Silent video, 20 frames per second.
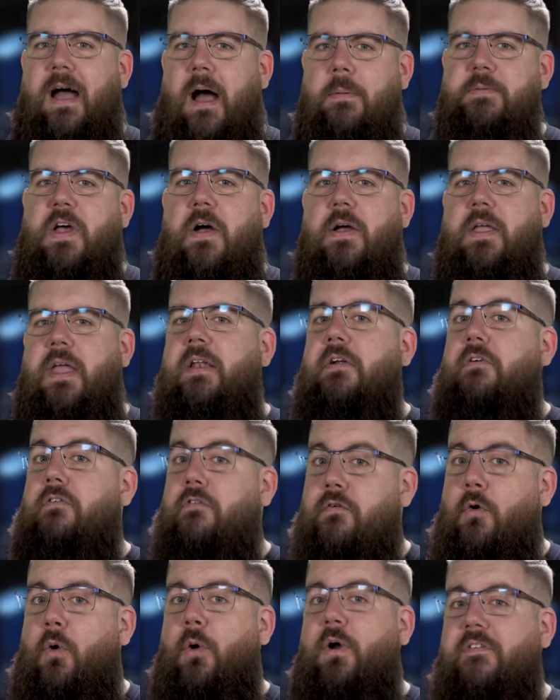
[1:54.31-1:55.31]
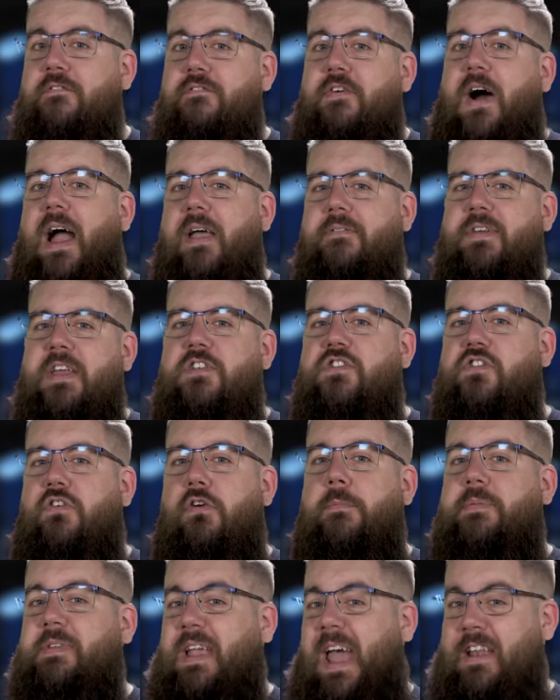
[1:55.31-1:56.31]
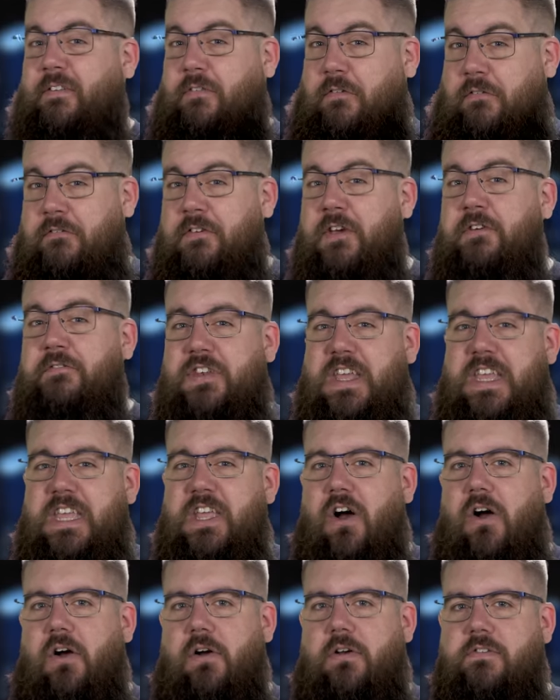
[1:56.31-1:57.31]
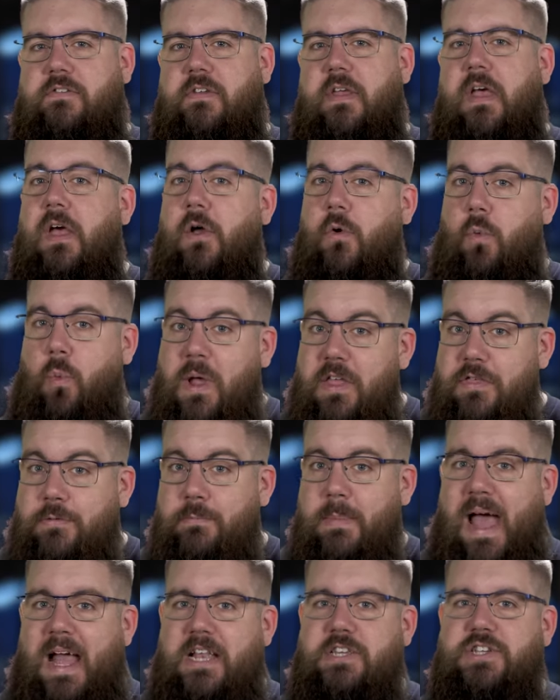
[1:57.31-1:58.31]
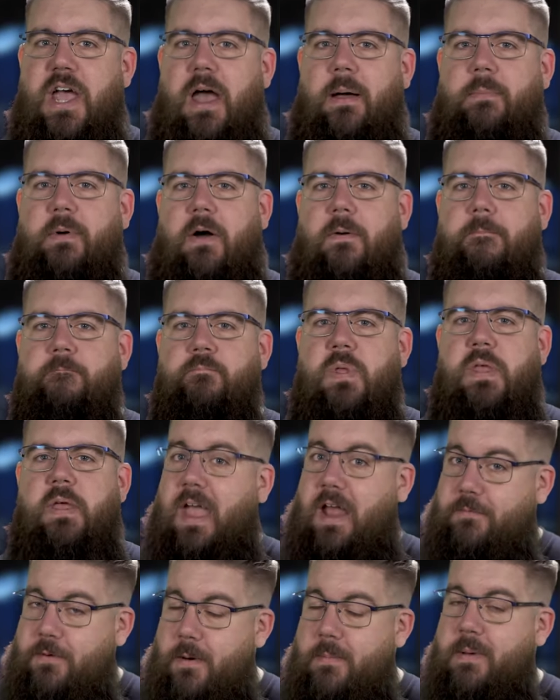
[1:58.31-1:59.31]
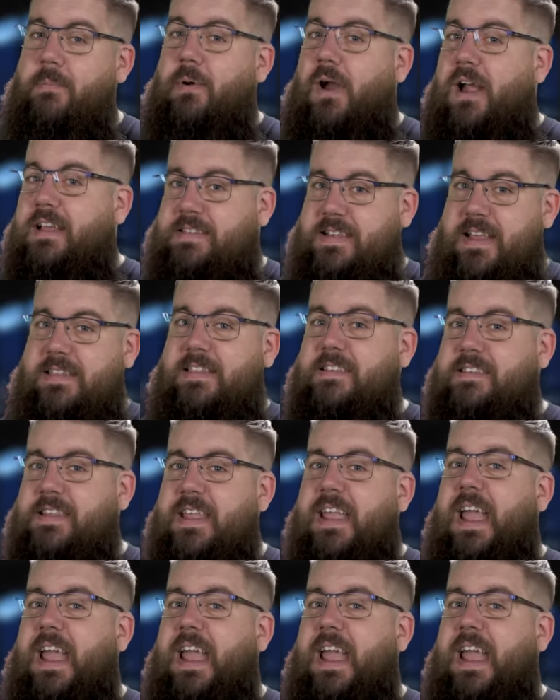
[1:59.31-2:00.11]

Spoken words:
I'm talking 4-5 inch groups at 50 yards with match ammo. And remember, I said this